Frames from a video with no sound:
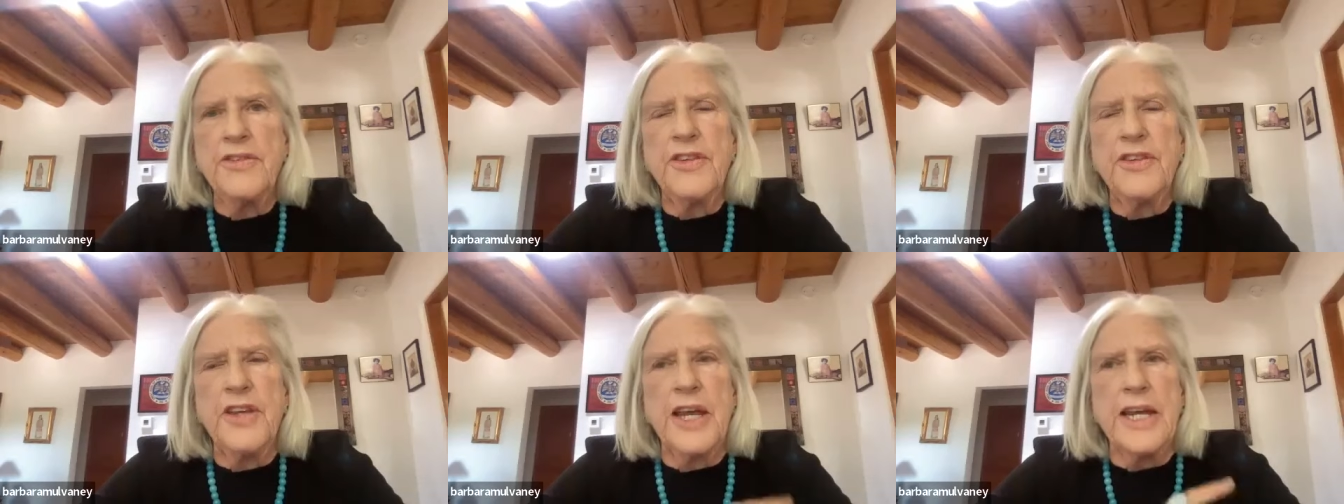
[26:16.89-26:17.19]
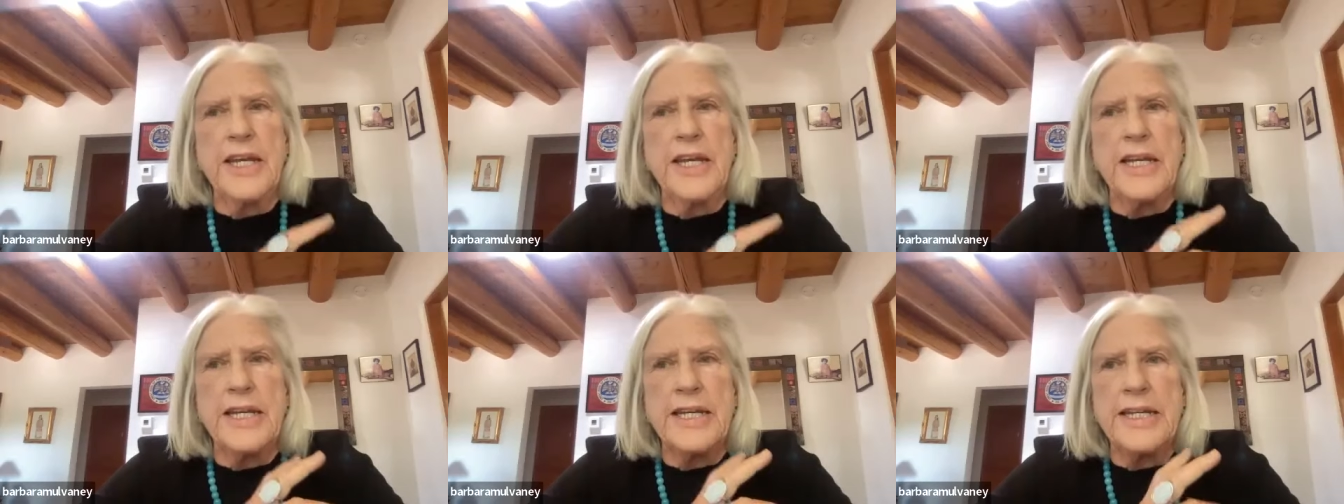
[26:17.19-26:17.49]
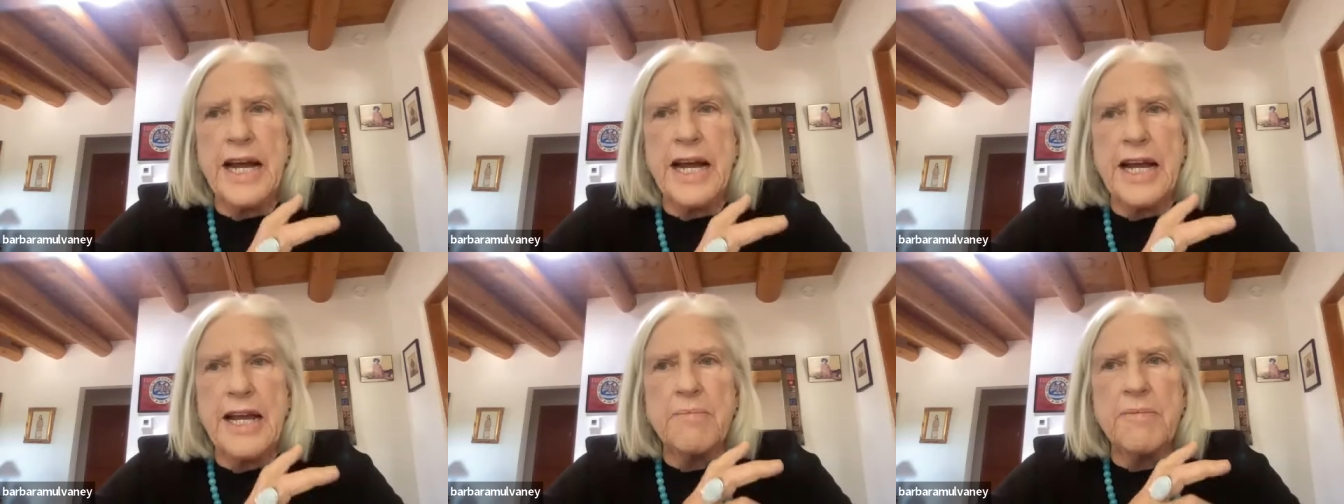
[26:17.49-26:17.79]
say in
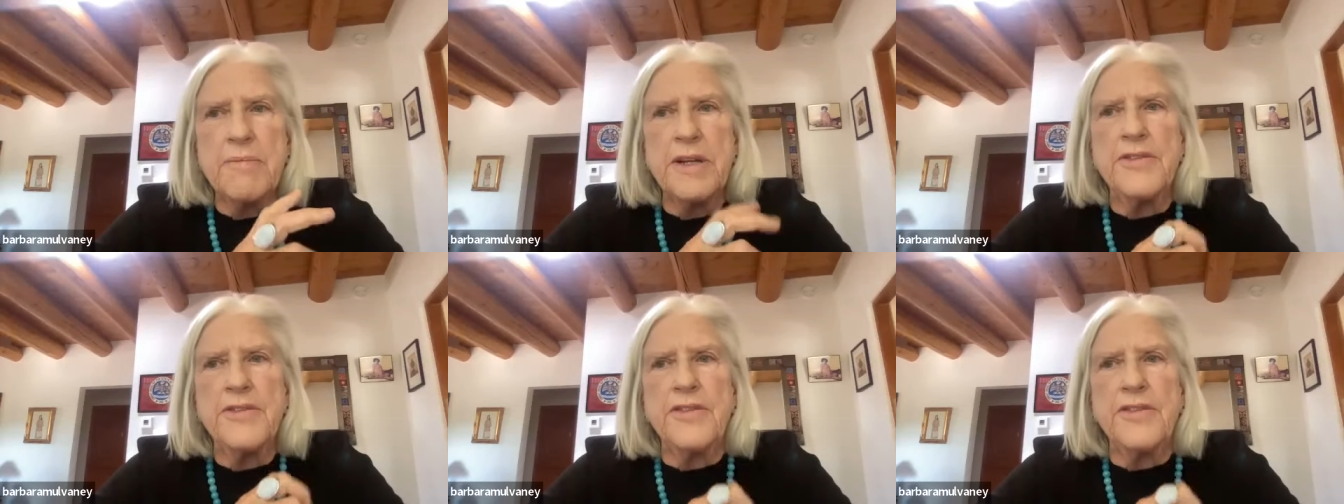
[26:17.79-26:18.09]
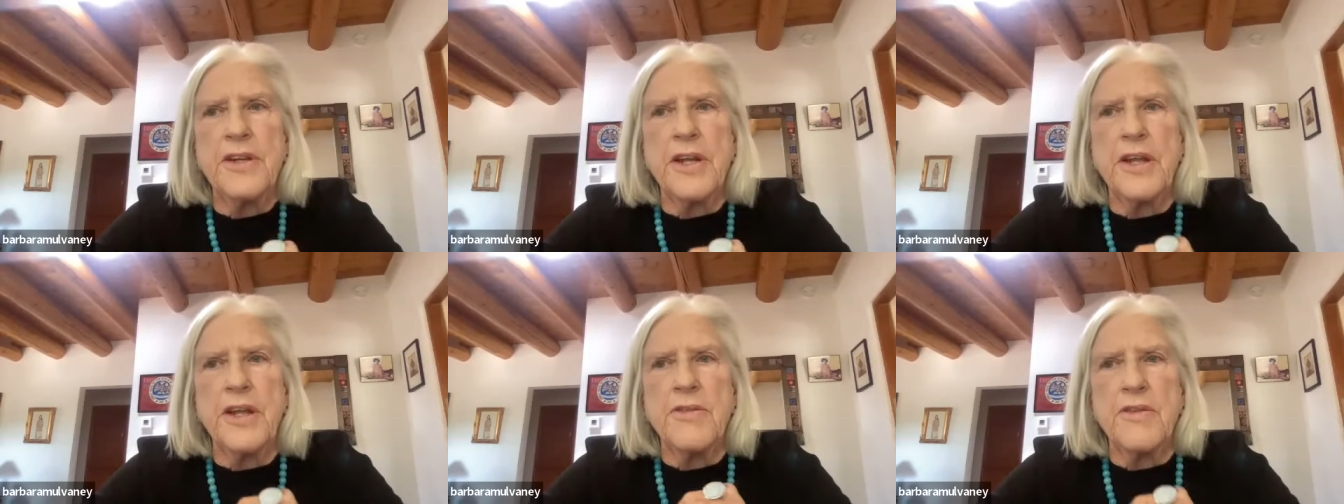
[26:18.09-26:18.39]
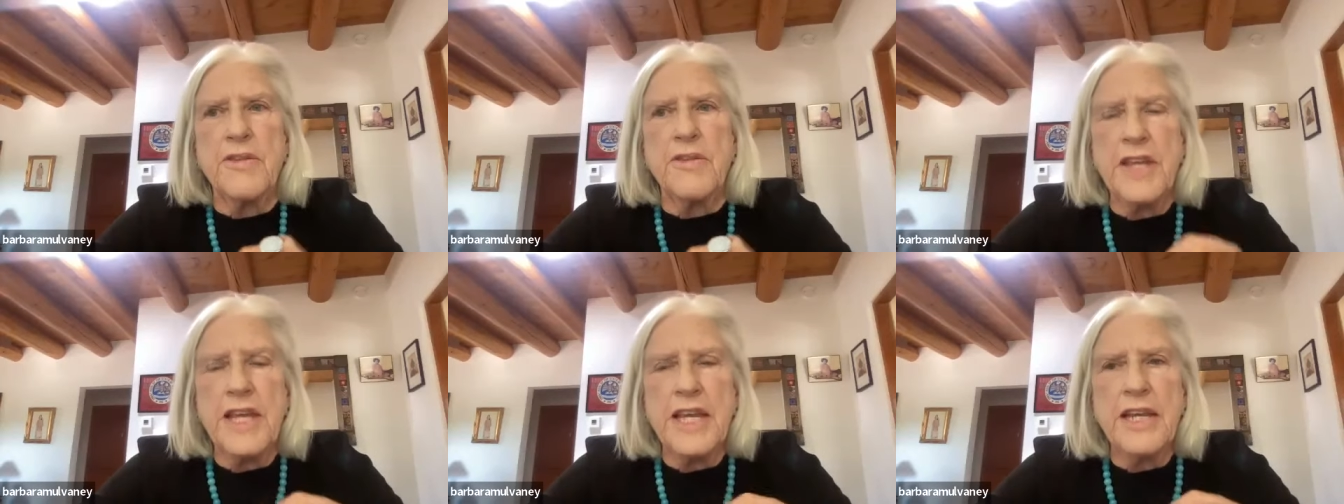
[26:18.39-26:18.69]
indictments and
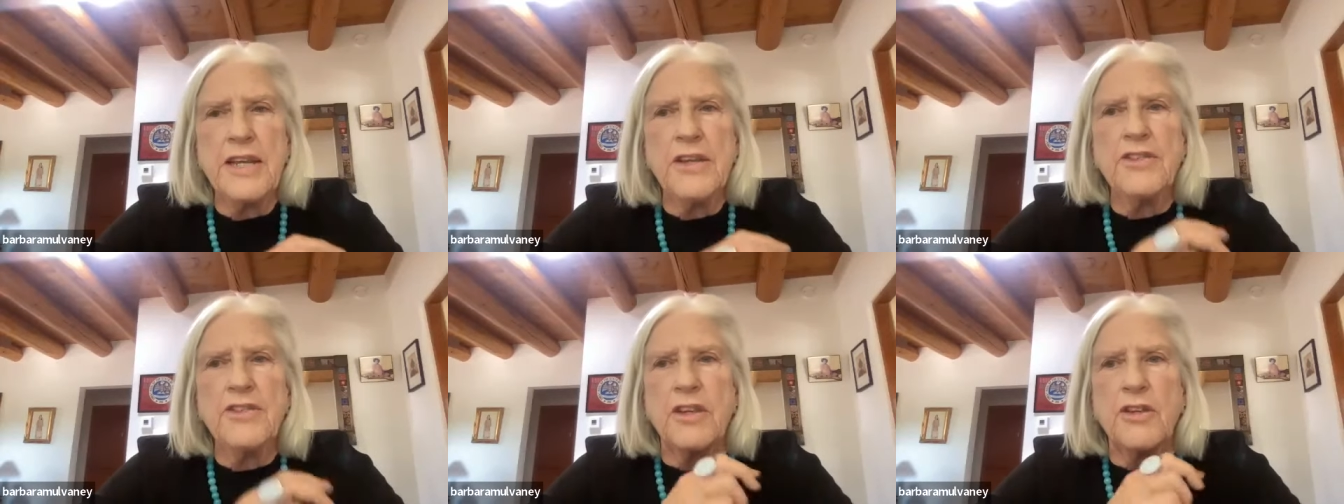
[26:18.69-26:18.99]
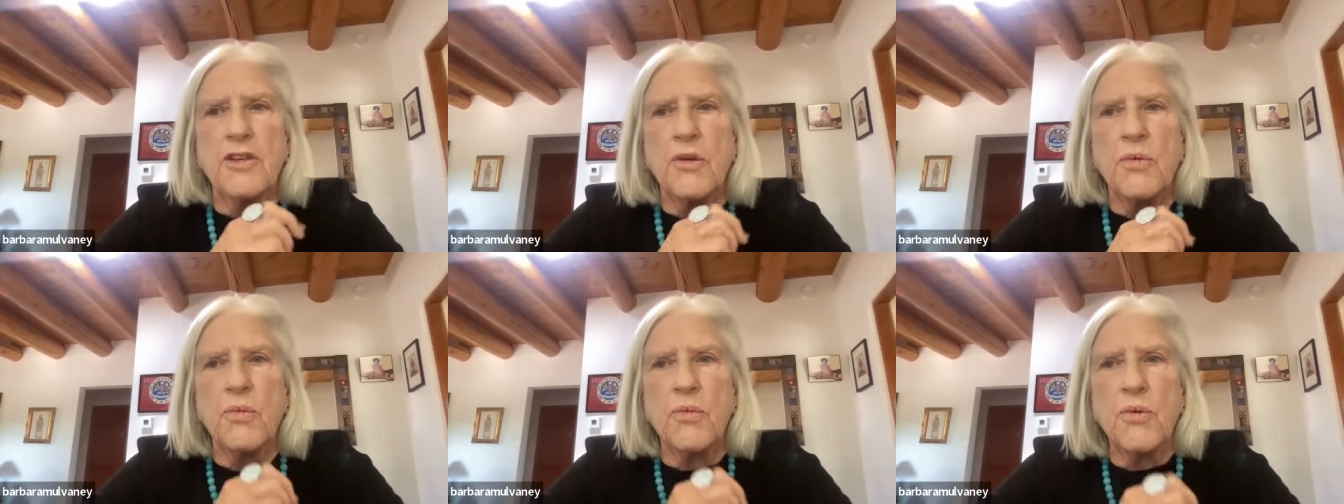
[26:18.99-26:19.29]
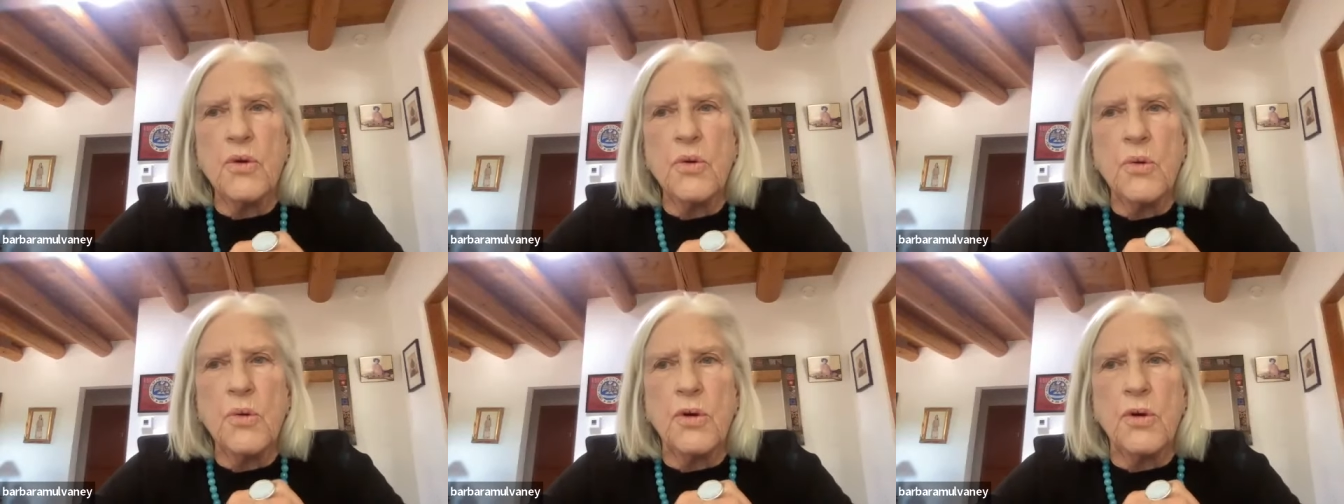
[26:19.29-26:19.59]
other things and the
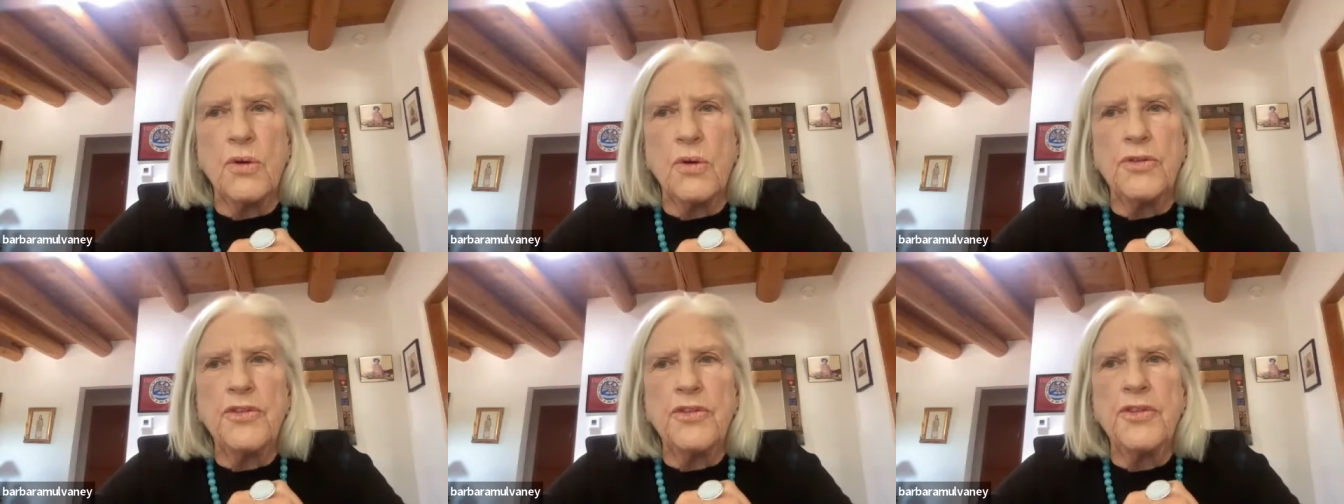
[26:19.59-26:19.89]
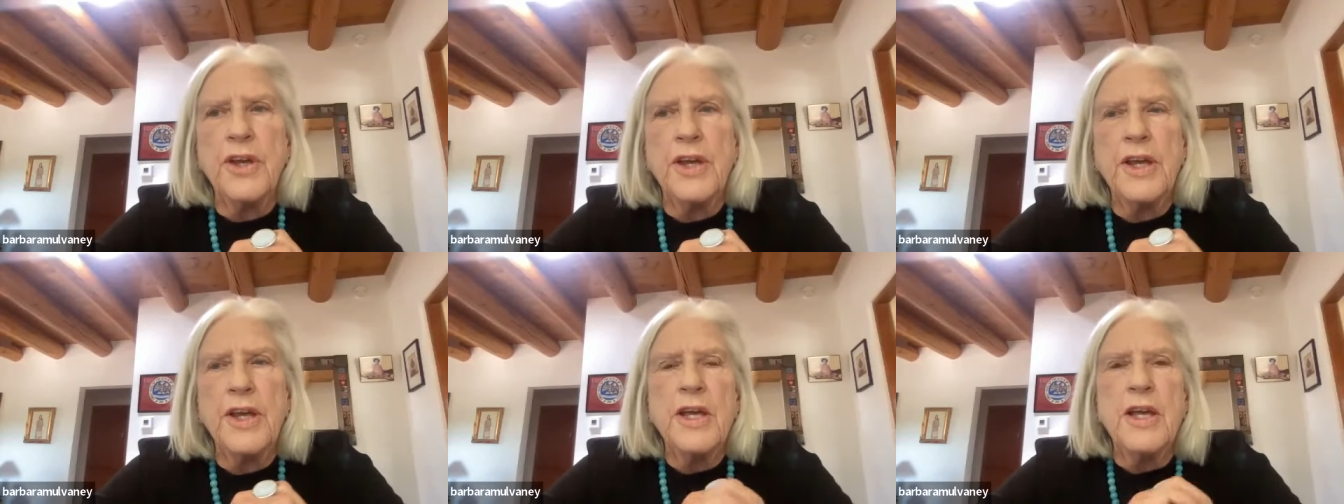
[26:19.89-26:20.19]
rules,